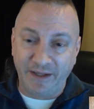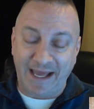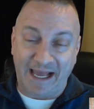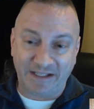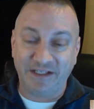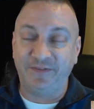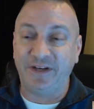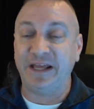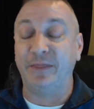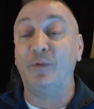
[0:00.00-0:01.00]

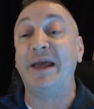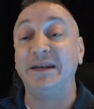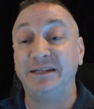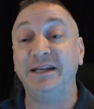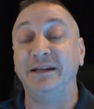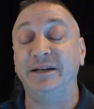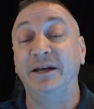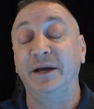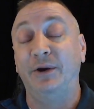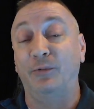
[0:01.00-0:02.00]
activity. And the way it did it
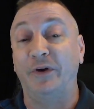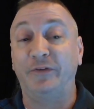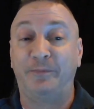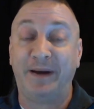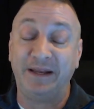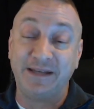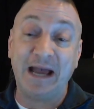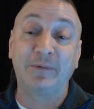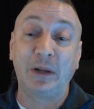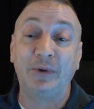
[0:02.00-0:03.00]
was by
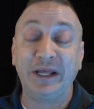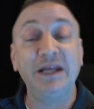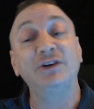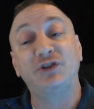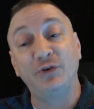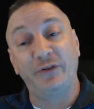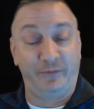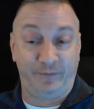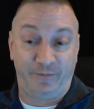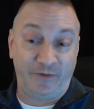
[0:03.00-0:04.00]
downloading into the
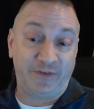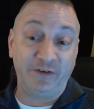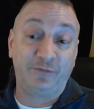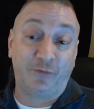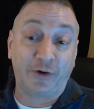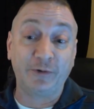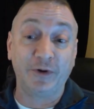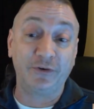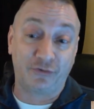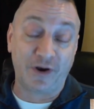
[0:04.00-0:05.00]

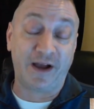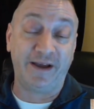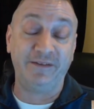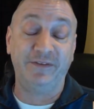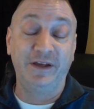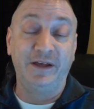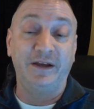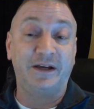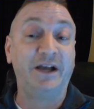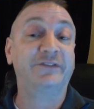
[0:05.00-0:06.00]
1541 drive
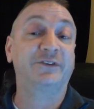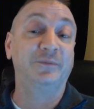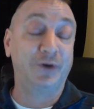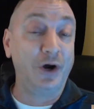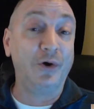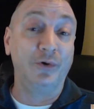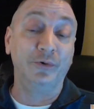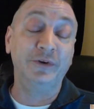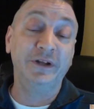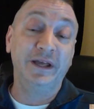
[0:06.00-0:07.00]
custom
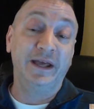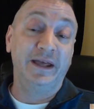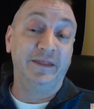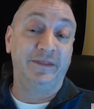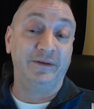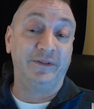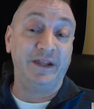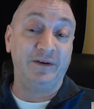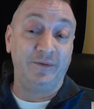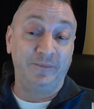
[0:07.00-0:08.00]
code that
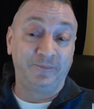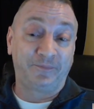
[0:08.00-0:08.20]
then